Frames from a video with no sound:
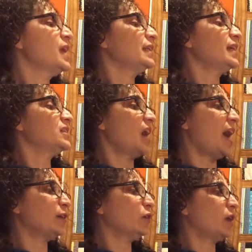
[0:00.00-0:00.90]
like
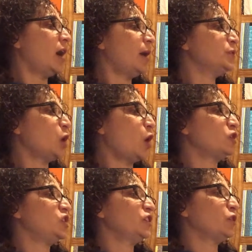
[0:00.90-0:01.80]
tiger cubs
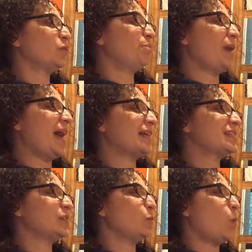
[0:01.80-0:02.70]
arching their
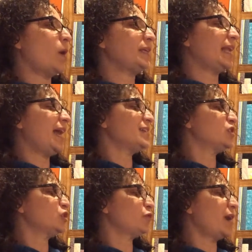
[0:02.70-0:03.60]
backs in one
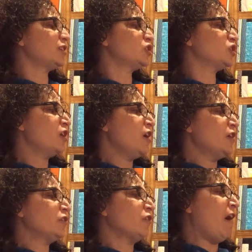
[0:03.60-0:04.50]
last stretch,
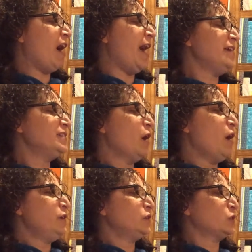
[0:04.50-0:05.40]
their eyes
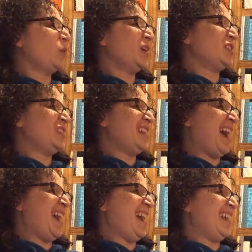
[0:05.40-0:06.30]
squished
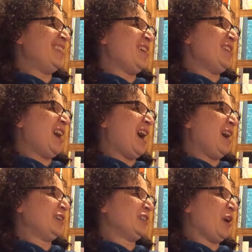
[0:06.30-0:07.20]
tight and their
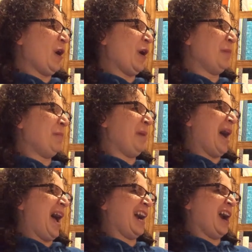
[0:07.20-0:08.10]
tongues curled
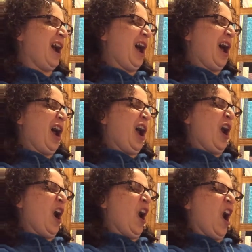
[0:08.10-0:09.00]
back.
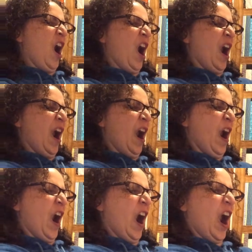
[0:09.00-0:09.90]

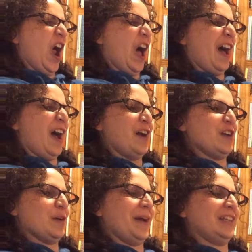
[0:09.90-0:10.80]
Ah,
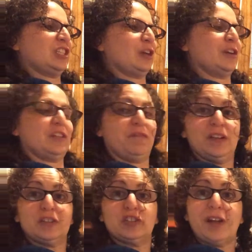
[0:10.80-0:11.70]
you might start to
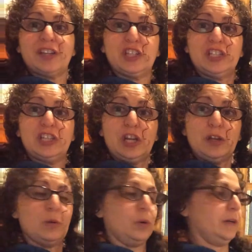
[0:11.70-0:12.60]
feel stretchy
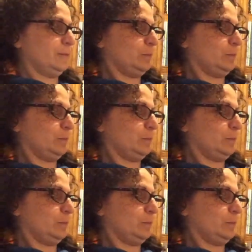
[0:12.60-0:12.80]
too.